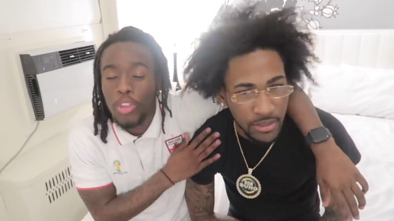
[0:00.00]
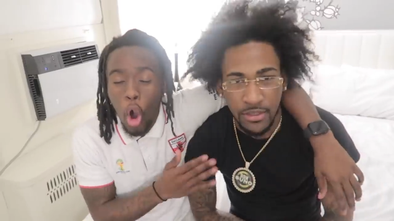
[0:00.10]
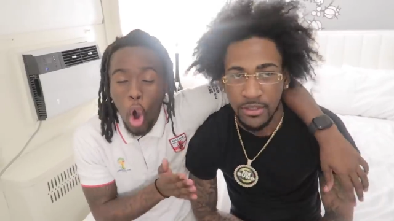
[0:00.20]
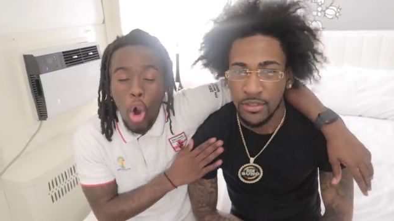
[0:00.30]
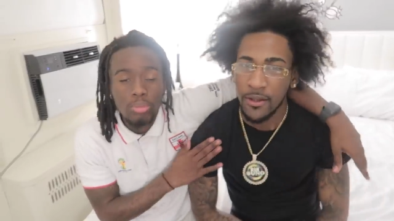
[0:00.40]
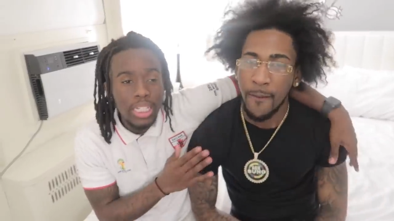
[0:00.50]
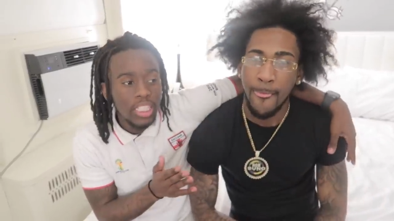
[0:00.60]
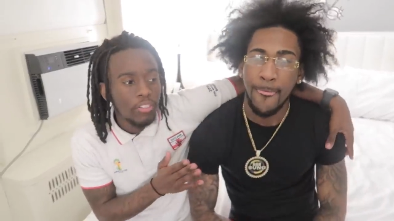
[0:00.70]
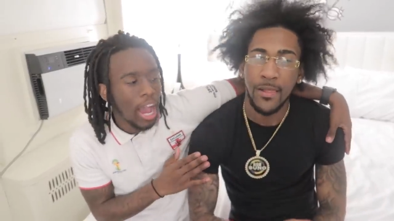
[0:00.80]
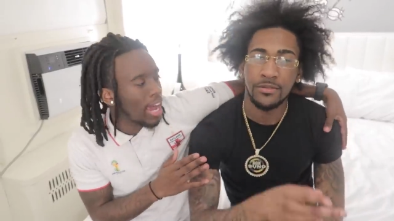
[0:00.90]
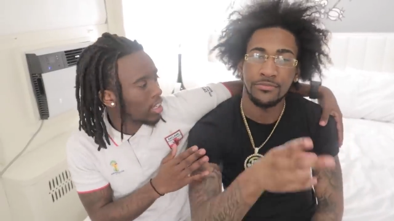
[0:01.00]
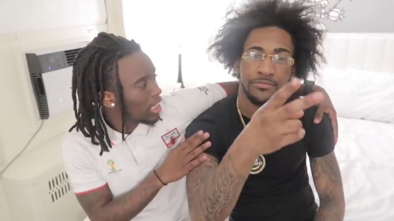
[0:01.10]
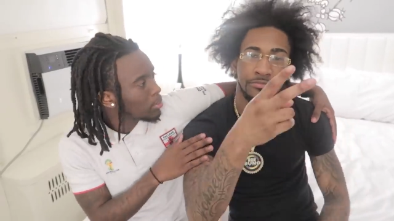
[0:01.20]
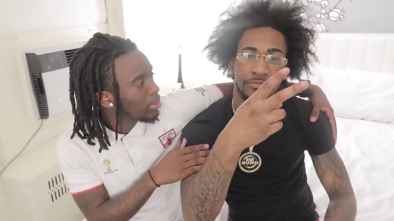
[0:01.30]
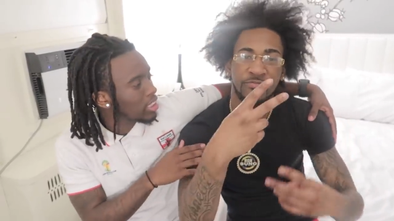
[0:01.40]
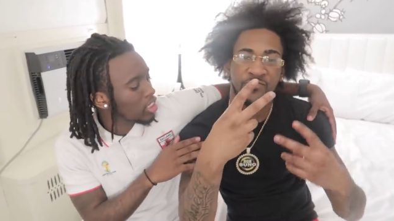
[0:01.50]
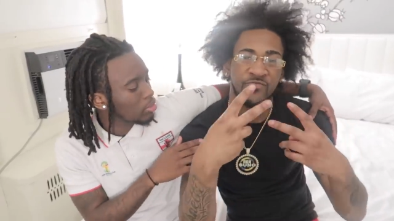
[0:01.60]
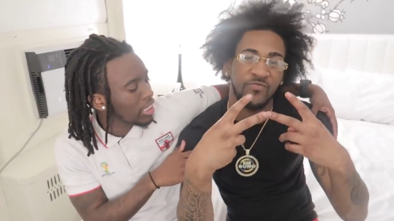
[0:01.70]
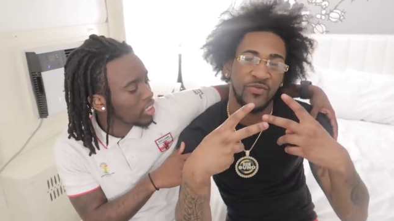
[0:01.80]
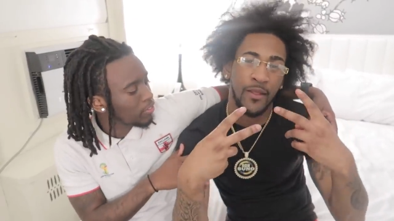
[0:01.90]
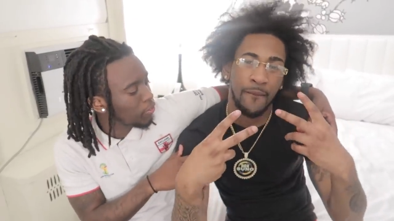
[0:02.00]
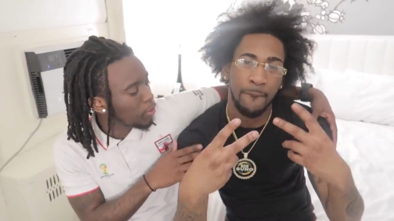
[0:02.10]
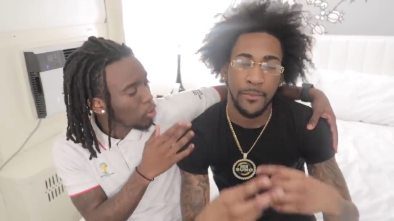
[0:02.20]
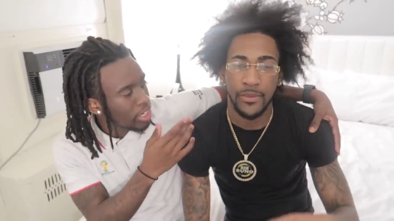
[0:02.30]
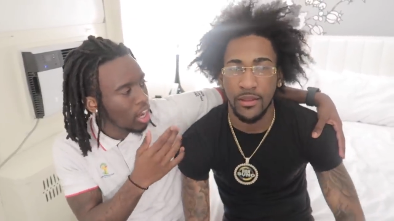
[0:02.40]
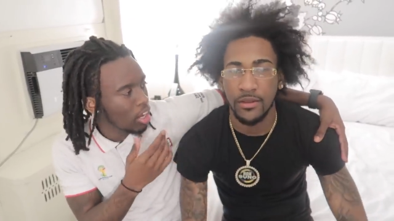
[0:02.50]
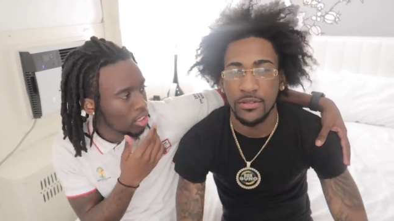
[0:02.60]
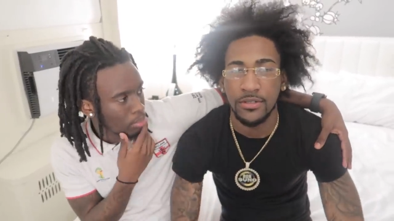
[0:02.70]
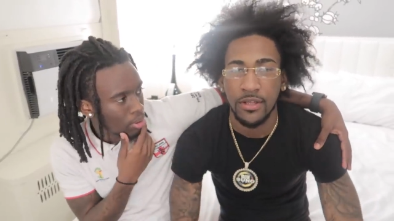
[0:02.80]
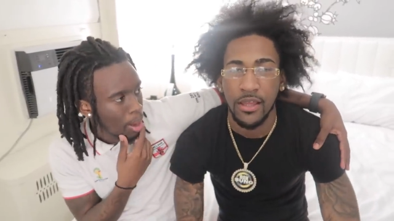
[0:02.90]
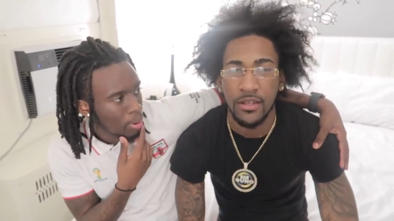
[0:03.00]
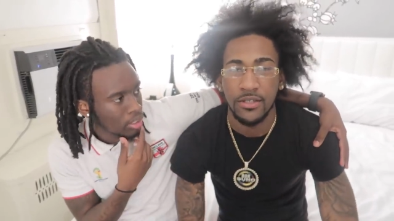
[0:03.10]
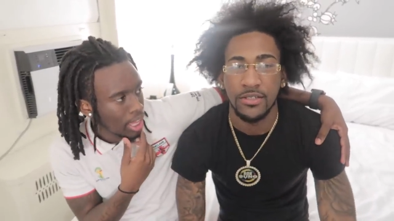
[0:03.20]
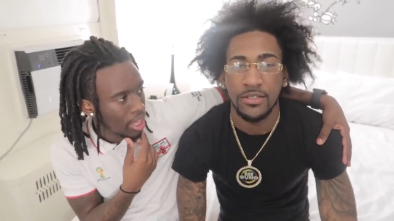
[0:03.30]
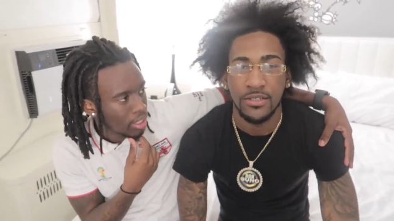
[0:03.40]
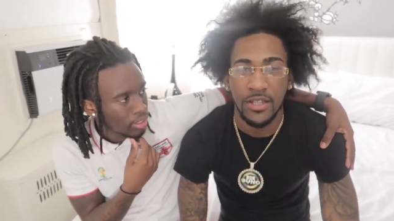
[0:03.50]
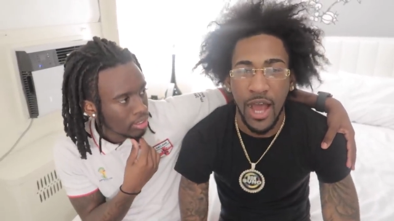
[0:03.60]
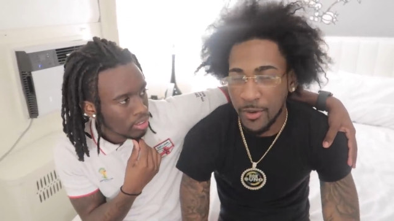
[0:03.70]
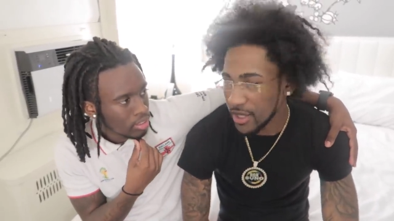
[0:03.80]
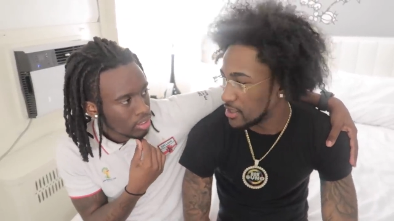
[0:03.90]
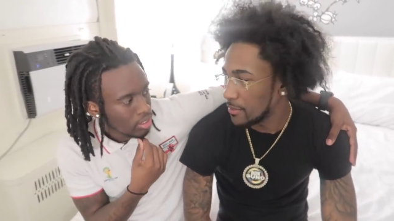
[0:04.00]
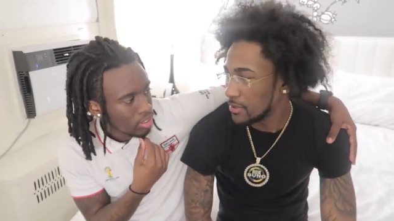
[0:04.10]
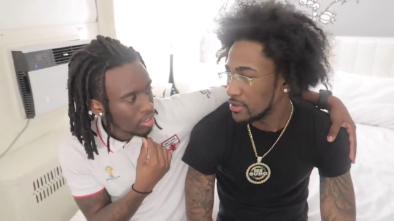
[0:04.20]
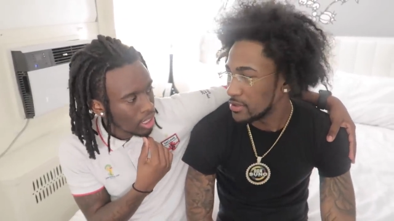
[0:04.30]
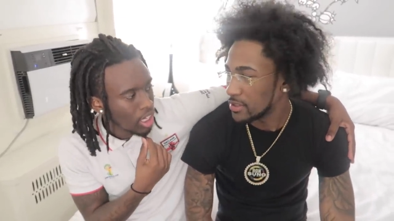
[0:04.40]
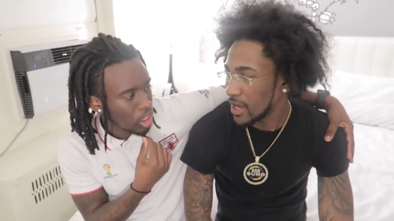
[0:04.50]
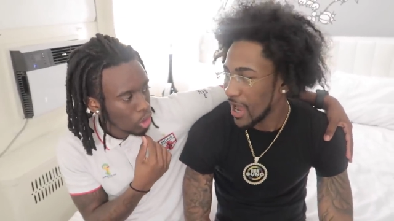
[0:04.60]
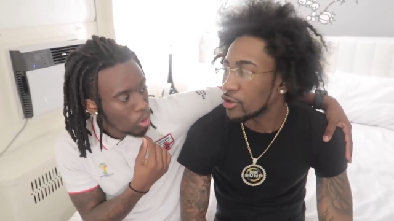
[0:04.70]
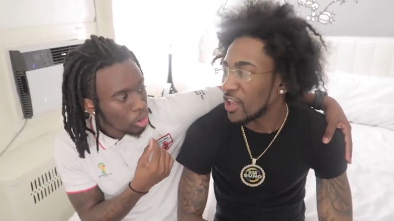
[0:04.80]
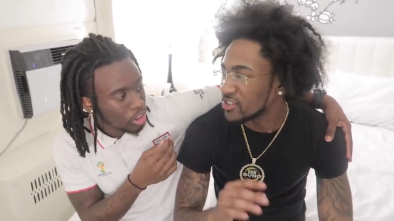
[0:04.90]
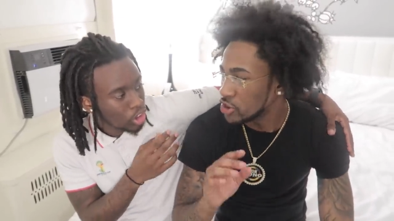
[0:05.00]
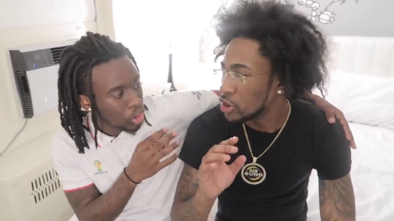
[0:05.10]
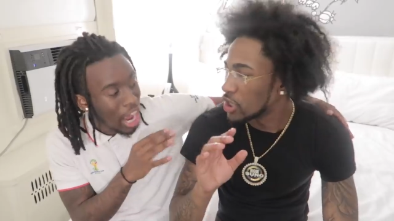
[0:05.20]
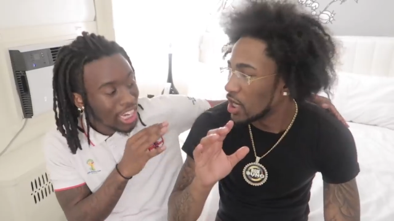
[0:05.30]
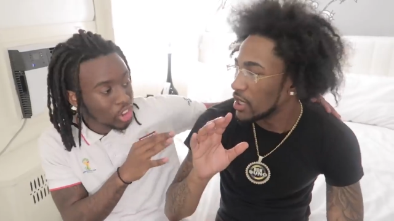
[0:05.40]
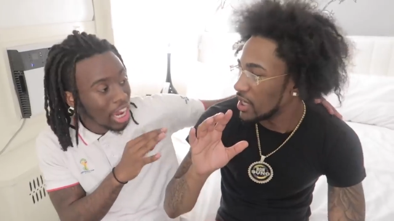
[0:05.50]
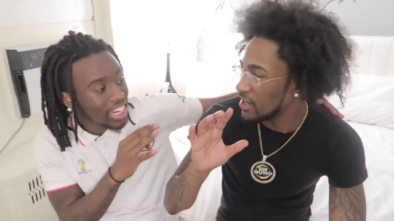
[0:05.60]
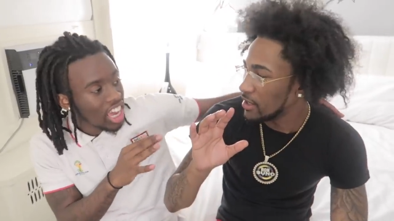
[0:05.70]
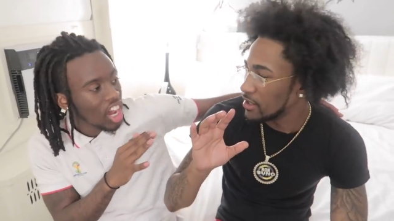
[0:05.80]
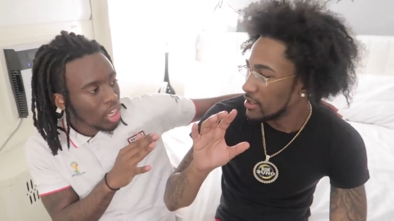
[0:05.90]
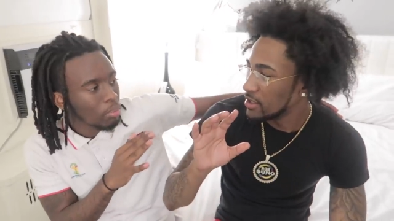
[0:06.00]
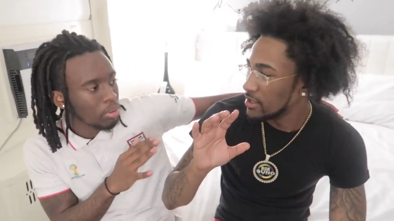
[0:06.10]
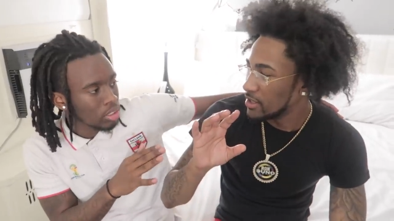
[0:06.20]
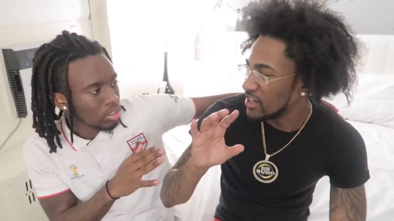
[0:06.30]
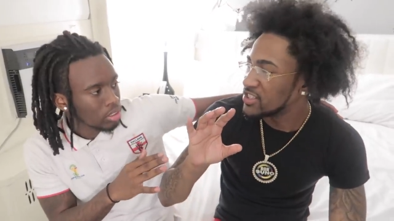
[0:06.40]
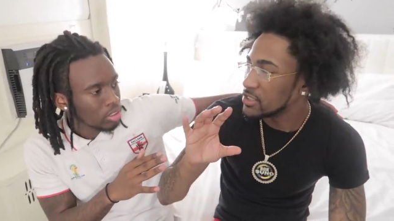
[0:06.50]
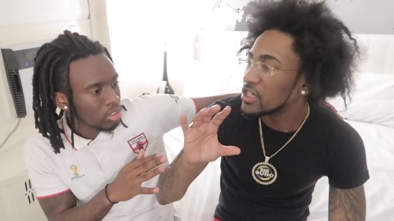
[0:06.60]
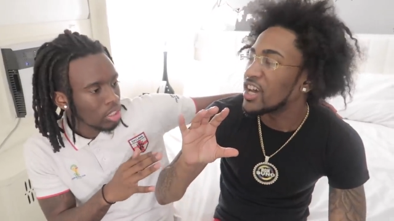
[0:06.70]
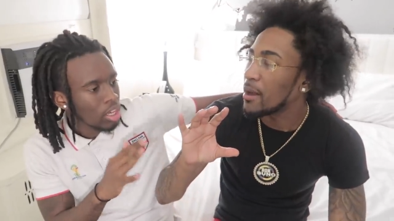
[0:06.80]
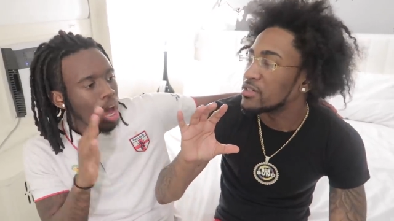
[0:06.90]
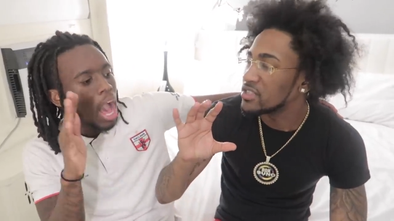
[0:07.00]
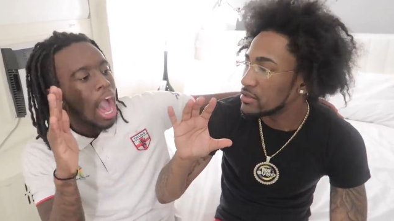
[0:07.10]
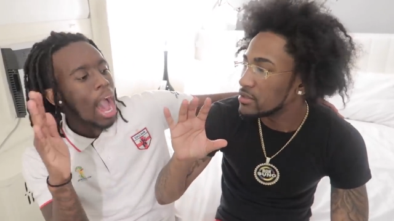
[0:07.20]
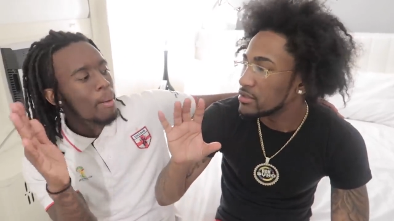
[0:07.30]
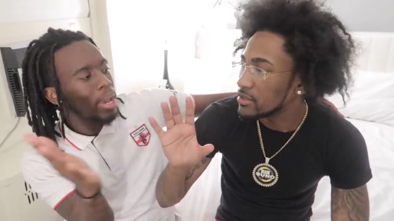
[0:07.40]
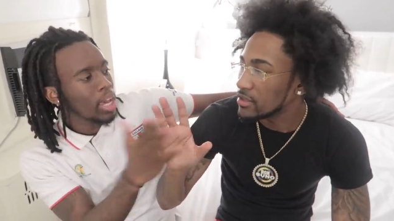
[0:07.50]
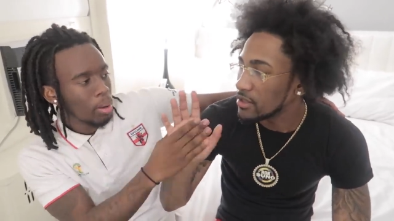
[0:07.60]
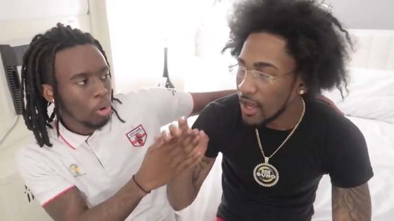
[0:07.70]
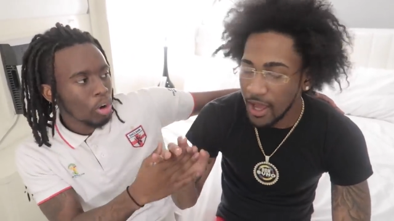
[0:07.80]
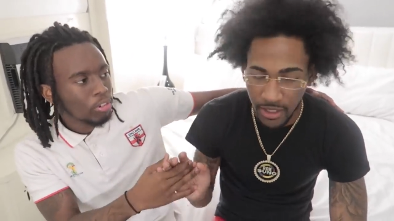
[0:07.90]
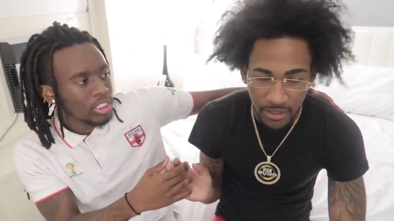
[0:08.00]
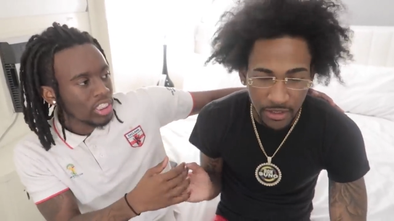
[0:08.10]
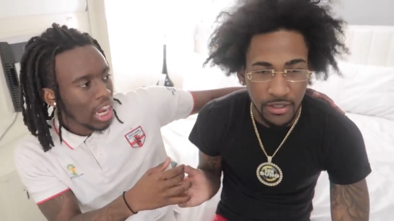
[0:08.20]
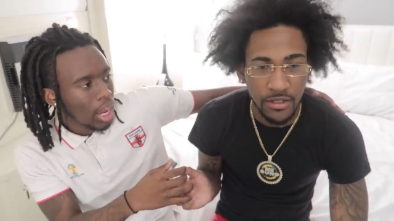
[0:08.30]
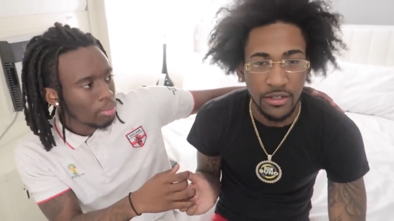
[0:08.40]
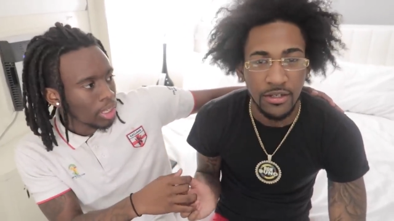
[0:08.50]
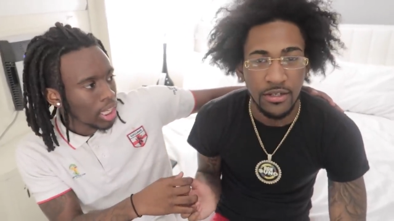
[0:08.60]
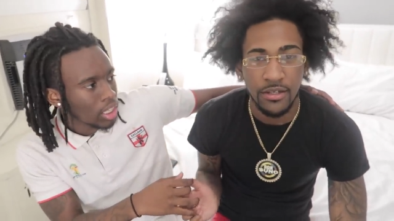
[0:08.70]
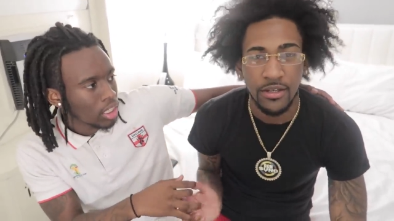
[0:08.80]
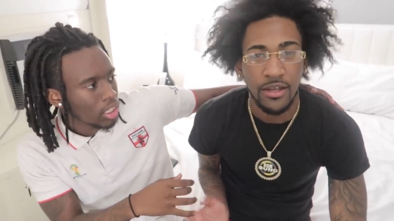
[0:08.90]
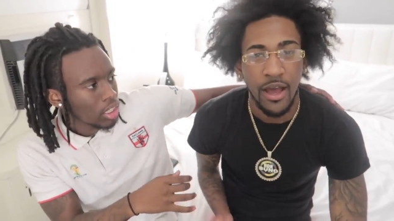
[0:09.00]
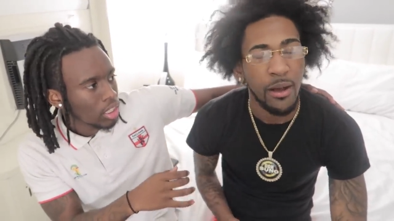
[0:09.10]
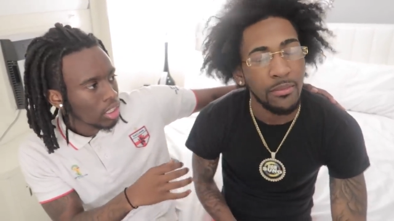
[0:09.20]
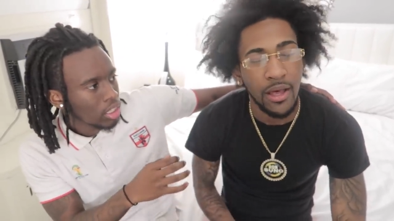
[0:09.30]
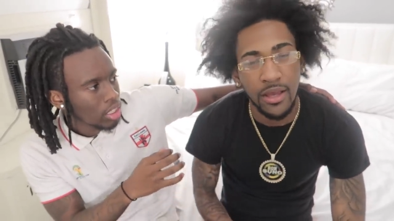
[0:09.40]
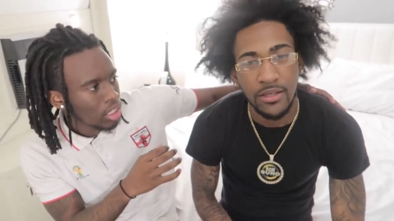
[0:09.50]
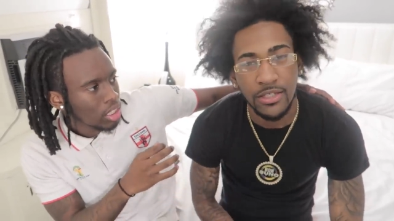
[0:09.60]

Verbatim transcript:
Speaker 1: the whole objective. All right, let's make the objective for you to get her number. How about that?
Speaker 2: I get her number. Yeah, you lie, try, try
Speaker 1: to get her number.
Speaker 2: If she look good, I'm gonna.
Speaker 1: I bet. But what if she chop? Like.
Speaker 2: I'm not.